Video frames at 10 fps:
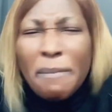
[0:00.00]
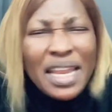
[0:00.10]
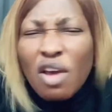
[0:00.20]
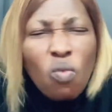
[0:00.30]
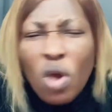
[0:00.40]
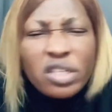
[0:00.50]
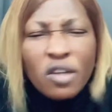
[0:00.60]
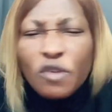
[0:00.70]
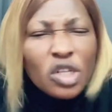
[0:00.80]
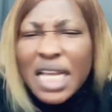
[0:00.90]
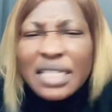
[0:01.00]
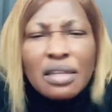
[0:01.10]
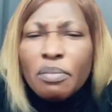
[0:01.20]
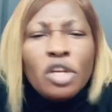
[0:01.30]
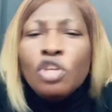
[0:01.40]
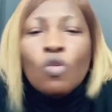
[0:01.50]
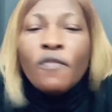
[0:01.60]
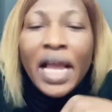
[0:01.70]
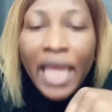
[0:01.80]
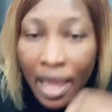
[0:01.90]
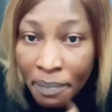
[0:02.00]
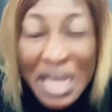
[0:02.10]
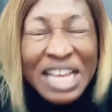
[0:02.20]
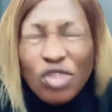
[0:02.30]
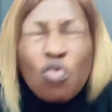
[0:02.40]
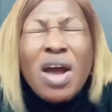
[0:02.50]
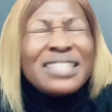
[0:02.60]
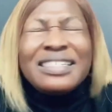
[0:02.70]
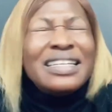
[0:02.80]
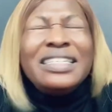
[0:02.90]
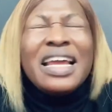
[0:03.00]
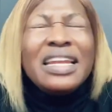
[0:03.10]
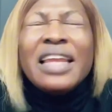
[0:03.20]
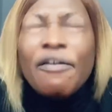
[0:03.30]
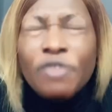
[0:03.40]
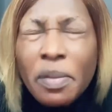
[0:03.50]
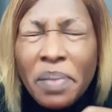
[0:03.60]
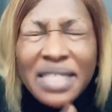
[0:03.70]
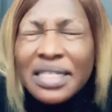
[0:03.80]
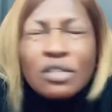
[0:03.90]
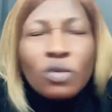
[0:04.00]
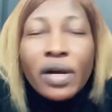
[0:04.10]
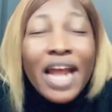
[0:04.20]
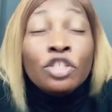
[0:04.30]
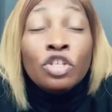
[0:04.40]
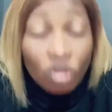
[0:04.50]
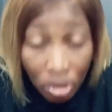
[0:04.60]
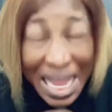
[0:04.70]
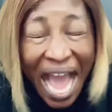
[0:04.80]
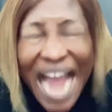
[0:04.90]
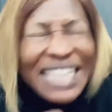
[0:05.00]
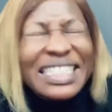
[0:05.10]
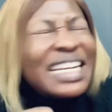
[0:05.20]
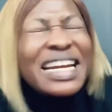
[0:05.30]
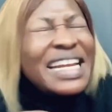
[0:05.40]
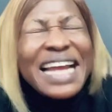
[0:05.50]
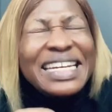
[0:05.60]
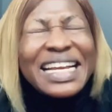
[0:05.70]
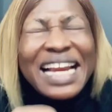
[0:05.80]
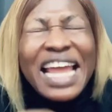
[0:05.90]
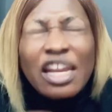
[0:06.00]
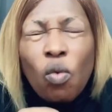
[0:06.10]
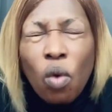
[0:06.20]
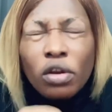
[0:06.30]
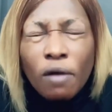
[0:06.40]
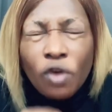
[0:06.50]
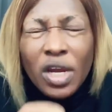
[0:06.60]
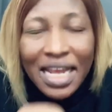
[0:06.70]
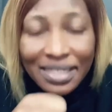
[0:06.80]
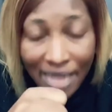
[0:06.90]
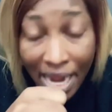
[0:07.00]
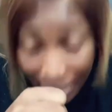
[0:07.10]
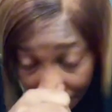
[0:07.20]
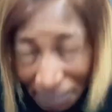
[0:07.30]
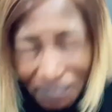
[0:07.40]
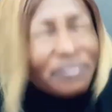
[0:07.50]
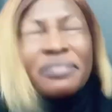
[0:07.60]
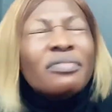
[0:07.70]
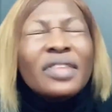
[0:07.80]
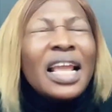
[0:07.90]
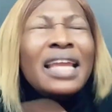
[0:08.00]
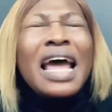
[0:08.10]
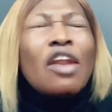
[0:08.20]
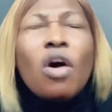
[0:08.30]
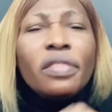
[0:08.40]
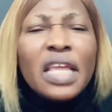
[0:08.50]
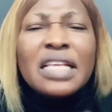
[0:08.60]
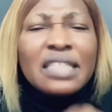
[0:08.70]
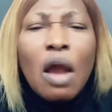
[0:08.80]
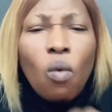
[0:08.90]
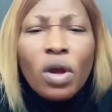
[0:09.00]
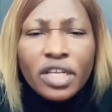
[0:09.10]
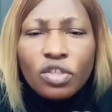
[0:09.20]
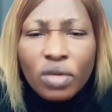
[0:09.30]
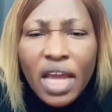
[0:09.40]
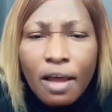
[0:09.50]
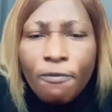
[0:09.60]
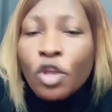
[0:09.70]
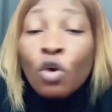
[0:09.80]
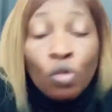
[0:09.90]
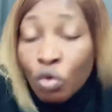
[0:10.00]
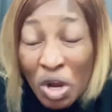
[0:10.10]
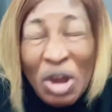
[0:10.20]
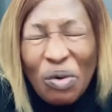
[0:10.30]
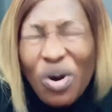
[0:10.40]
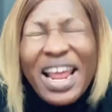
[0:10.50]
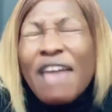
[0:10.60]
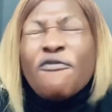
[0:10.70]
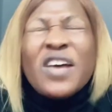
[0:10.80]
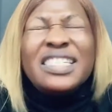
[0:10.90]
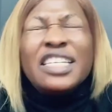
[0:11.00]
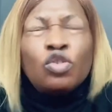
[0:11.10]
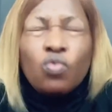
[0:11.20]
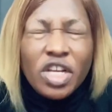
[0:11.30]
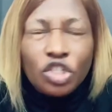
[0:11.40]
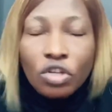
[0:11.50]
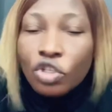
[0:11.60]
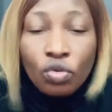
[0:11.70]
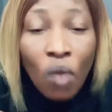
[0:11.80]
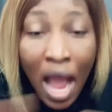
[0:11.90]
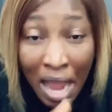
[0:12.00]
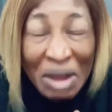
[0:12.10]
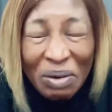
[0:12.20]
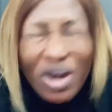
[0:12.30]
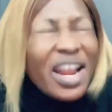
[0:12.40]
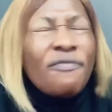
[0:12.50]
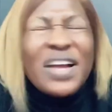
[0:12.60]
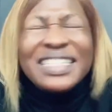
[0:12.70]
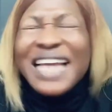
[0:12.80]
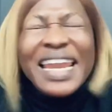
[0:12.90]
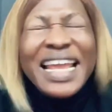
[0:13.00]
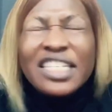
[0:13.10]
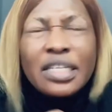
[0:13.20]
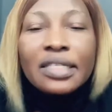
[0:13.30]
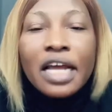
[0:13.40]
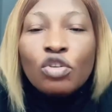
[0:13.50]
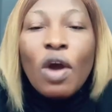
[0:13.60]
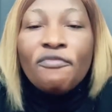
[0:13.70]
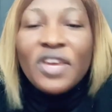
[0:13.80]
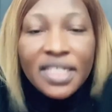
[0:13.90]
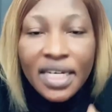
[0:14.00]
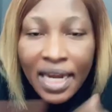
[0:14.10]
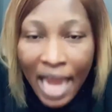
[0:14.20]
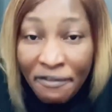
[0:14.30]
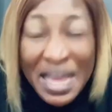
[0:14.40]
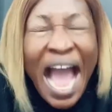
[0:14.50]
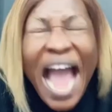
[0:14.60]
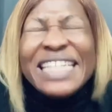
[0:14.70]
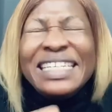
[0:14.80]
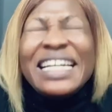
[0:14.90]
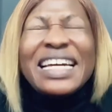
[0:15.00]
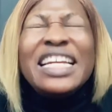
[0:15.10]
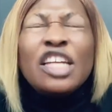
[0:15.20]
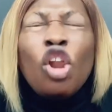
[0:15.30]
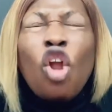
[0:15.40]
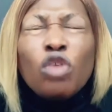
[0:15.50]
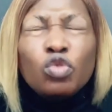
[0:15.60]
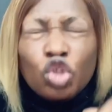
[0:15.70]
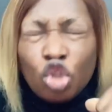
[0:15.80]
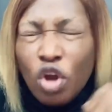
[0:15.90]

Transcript: and by the words of your testimony, you overcame. You are seated in heavenly places with Christ Jesus. I decree and declare the word of God that says that all things are working together for your good. Whatever situations you are, whatever challenges that you are facing in life, I decree the Lord will